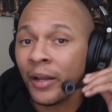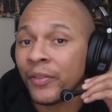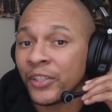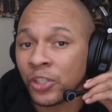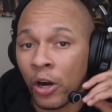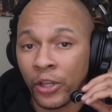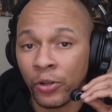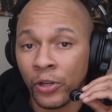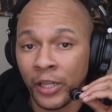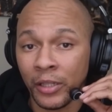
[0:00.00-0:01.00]
this
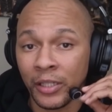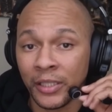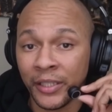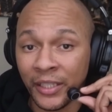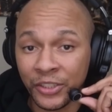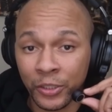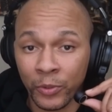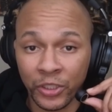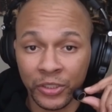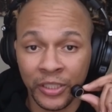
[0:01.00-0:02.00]
cardioid condenser,
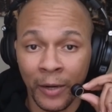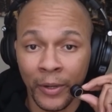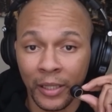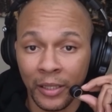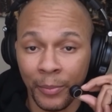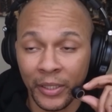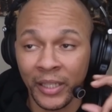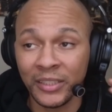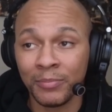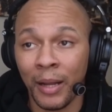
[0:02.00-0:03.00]
which is directly up
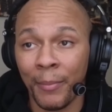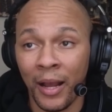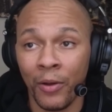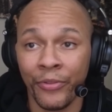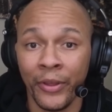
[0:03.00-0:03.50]
against my mouth,